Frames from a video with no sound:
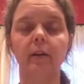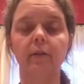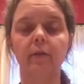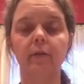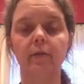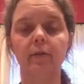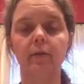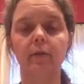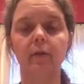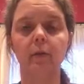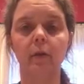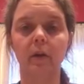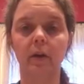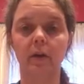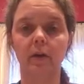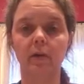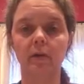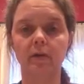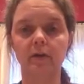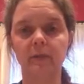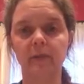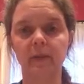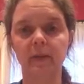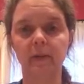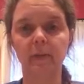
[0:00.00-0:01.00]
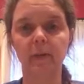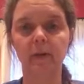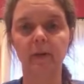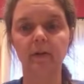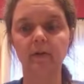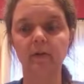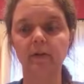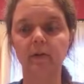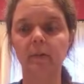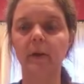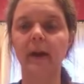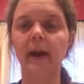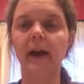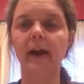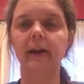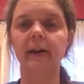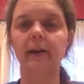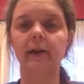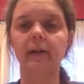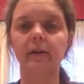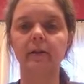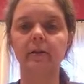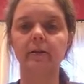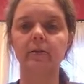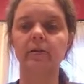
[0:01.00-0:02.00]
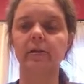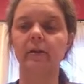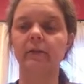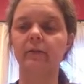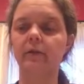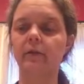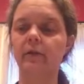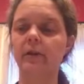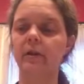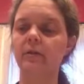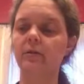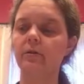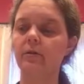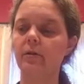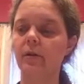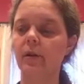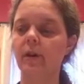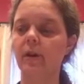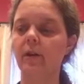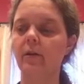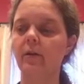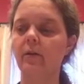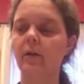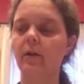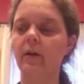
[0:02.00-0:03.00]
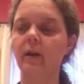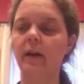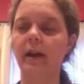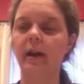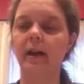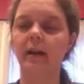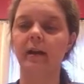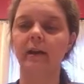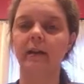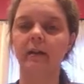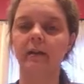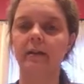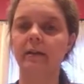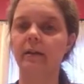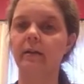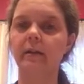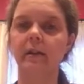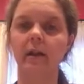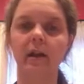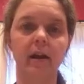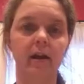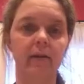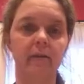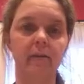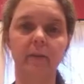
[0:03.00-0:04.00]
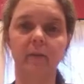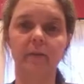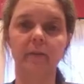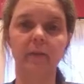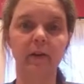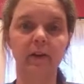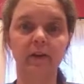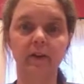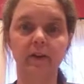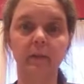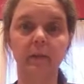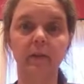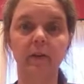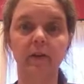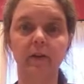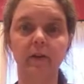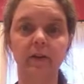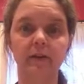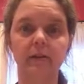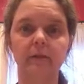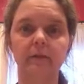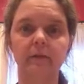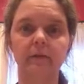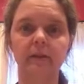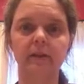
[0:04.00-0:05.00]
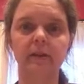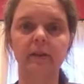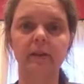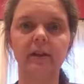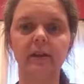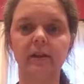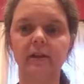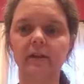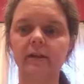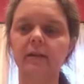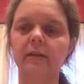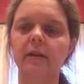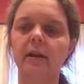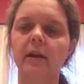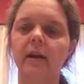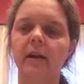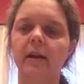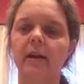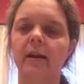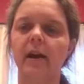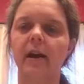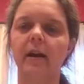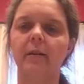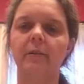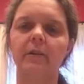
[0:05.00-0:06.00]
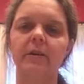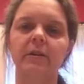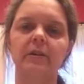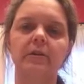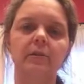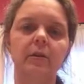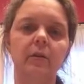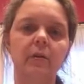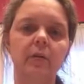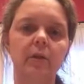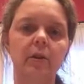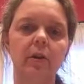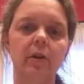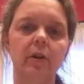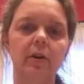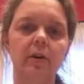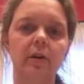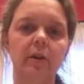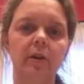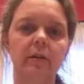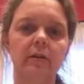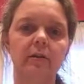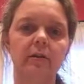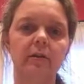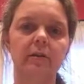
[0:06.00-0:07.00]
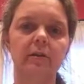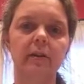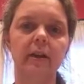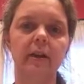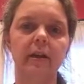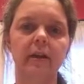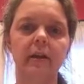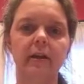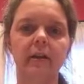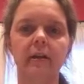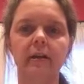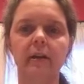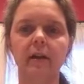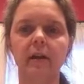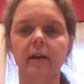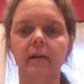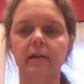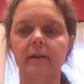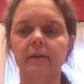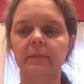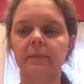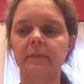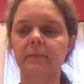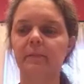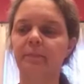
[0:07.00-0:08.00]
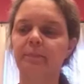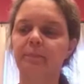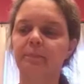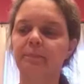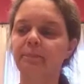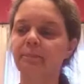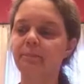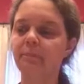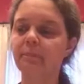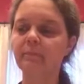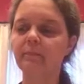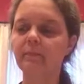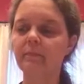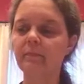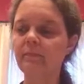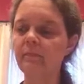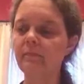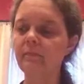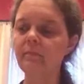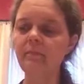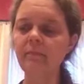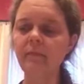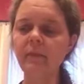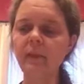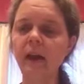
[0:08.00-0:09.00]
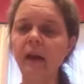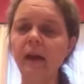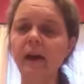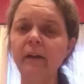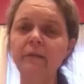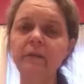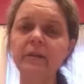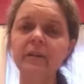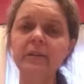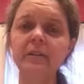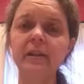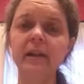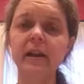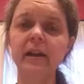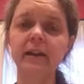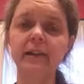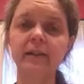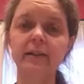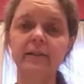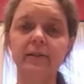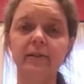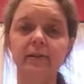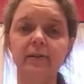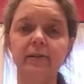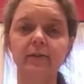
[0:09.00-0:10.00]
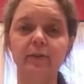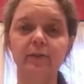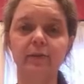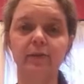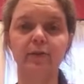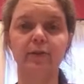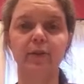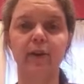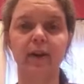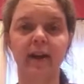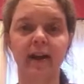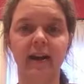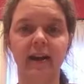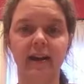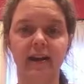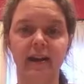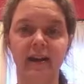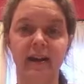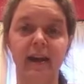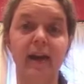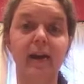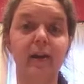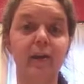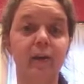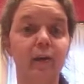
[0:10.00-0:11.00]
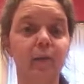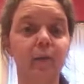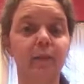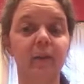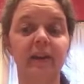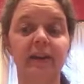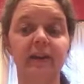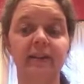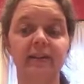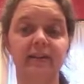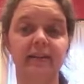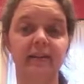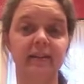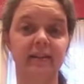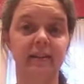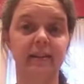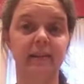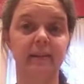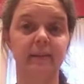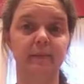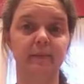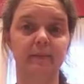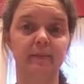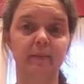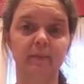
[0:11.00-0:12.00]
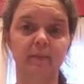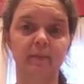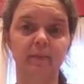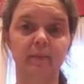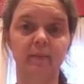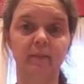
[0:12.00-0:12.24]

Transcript: through an Ultimate Bundle package several years ago. And I've been buying the products ever since. I've been so encouraged that I've decided to try it out because it seemed